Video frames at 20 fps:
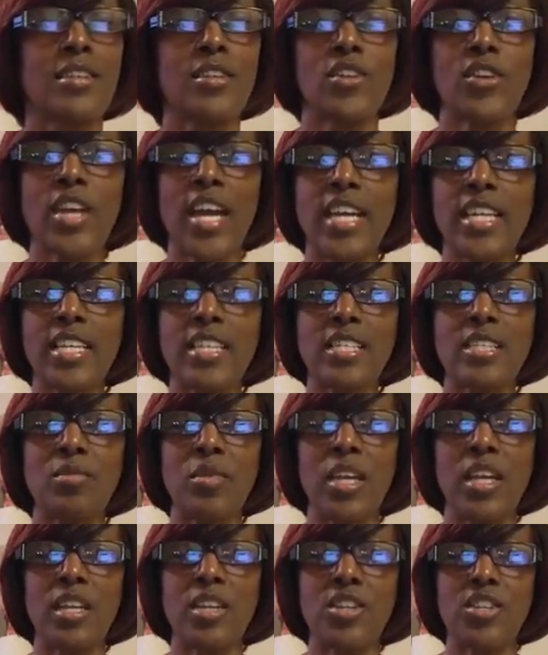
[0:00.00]
You got to get some
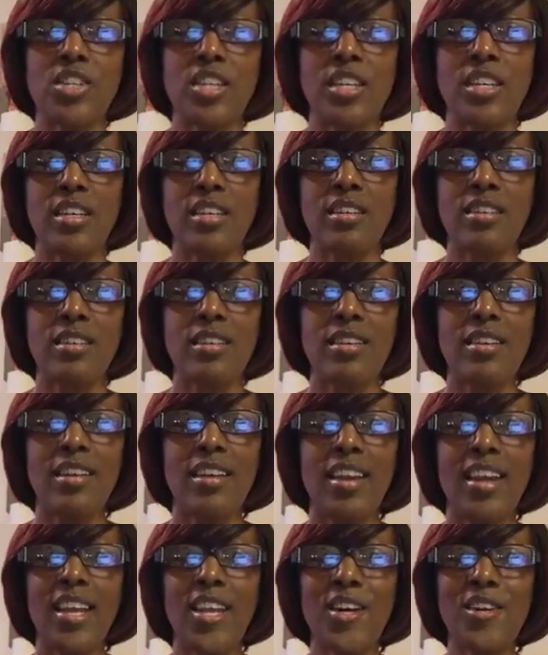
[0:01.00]
energy.
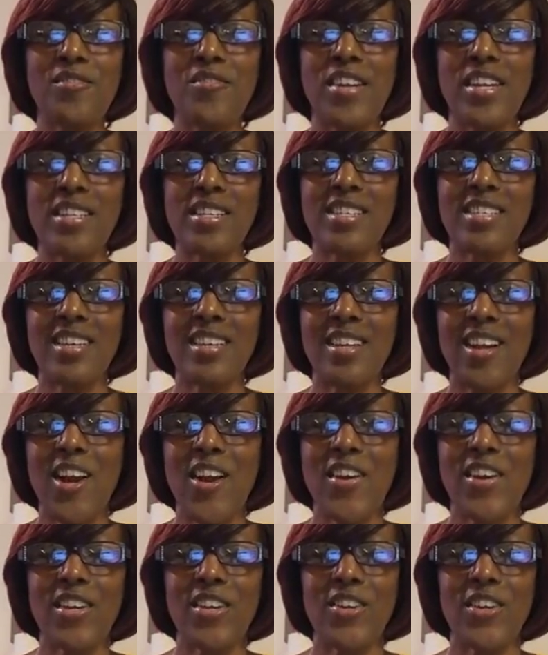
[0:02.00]
Hello, Vincent.
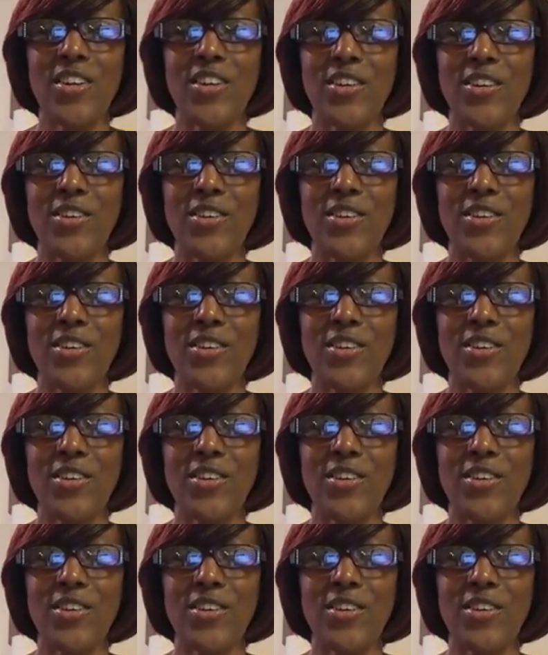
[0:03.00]
How are you?